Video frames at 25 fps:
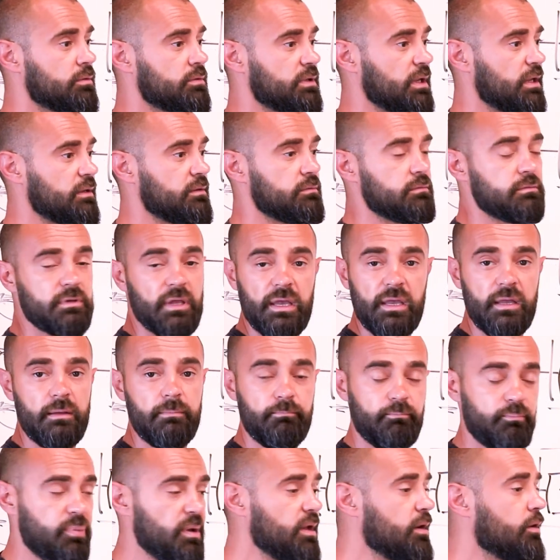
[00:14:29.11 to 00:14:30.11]
that they
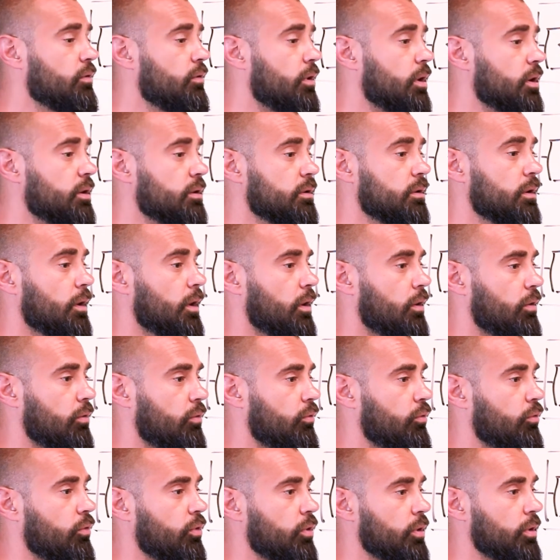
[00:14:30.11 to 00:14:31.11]
bid on
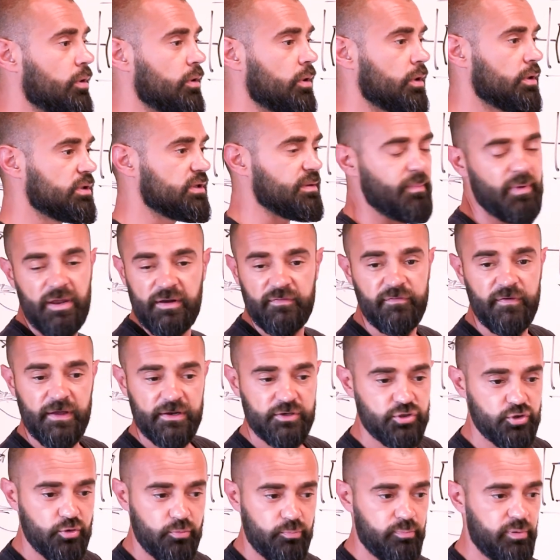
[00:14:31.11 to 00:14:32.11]
or the
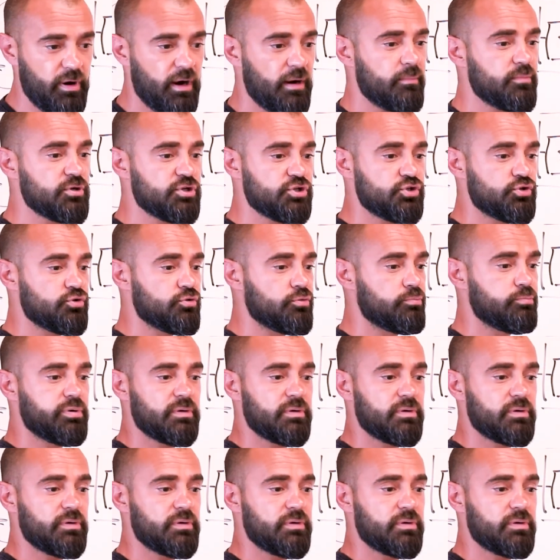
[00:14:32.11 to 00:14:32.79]
manufacturer promised you,